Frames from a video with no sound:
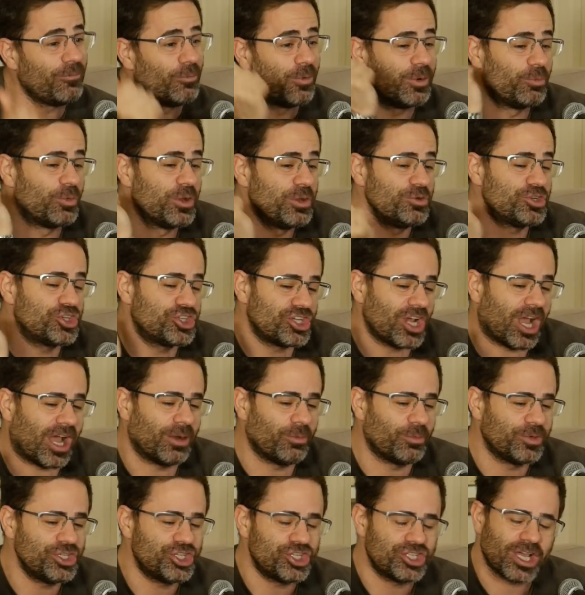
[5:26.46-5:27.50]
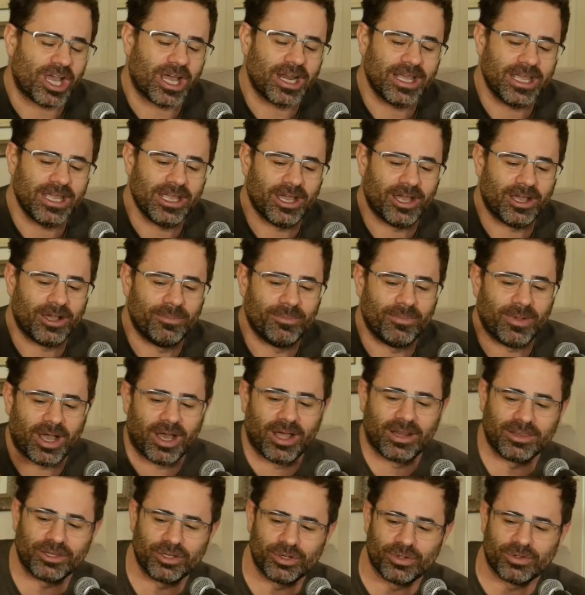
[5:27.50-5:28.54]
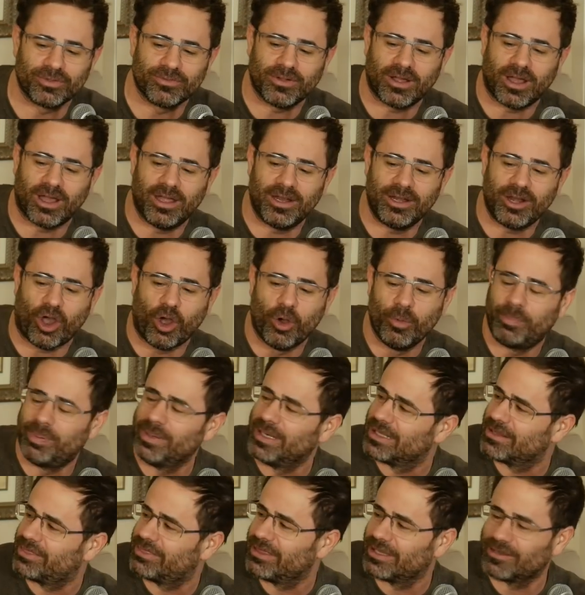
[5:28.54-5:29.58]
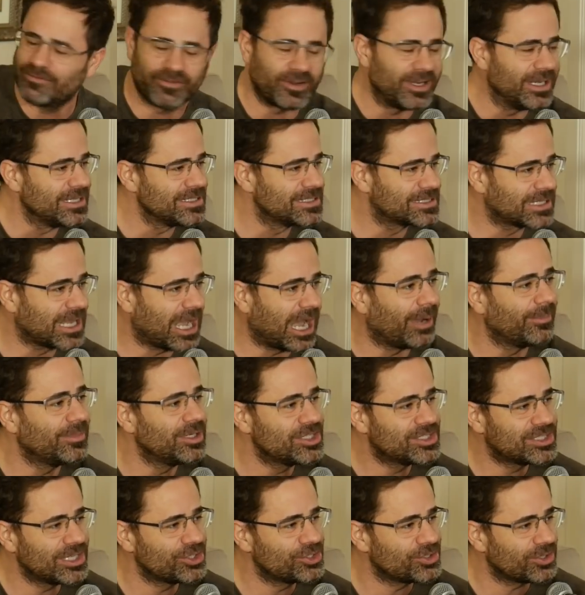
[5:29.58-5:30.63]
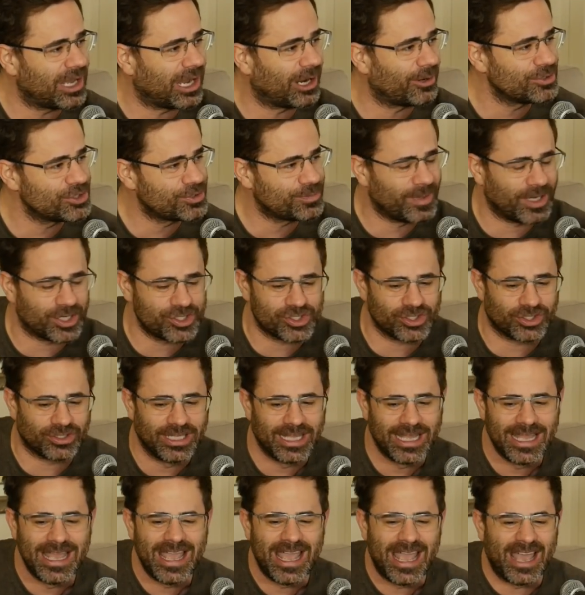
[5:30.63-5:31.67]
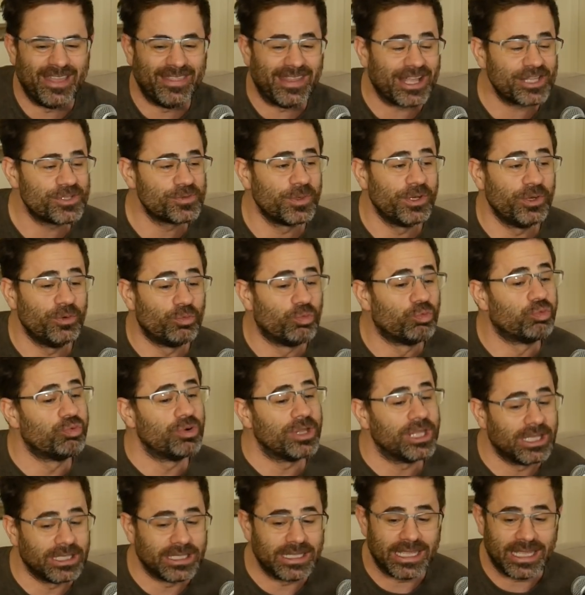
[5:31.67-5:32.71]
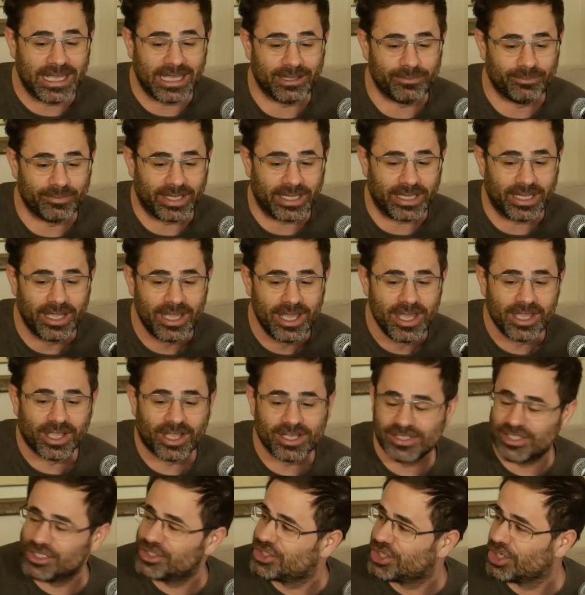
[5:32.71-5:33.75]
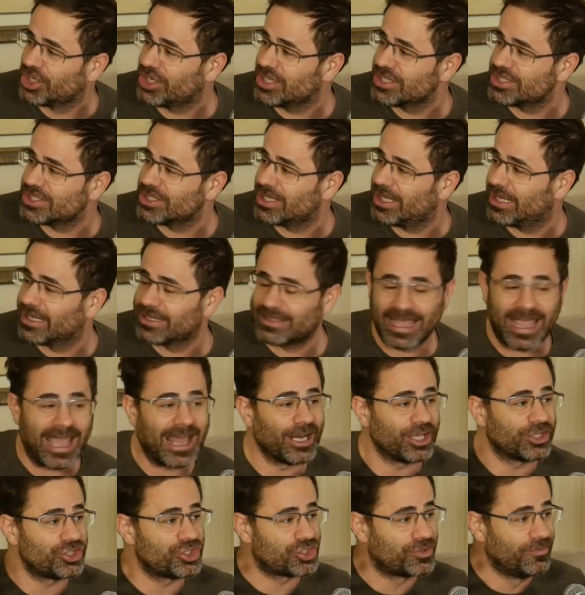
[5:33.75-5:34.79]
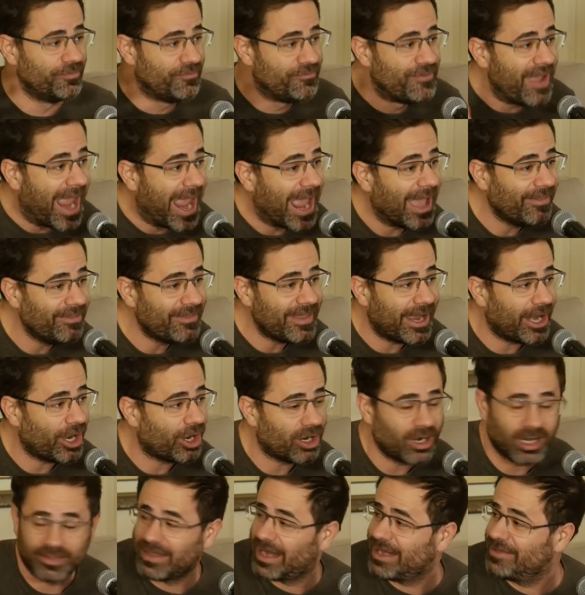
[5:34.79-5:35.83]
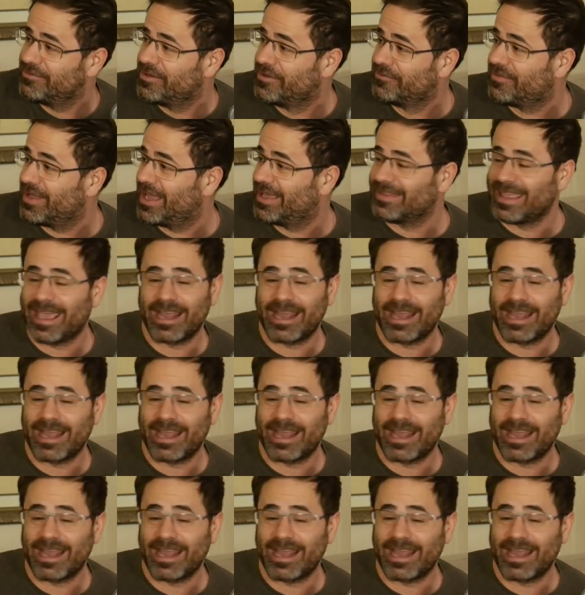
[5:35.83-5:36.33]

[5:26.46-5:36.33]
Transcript: I, when we shot we shot a um a little an opening thing for his Comedy Central hour special. Yeah. And that's when it really hit me because it took us like they had a van there, not even a van.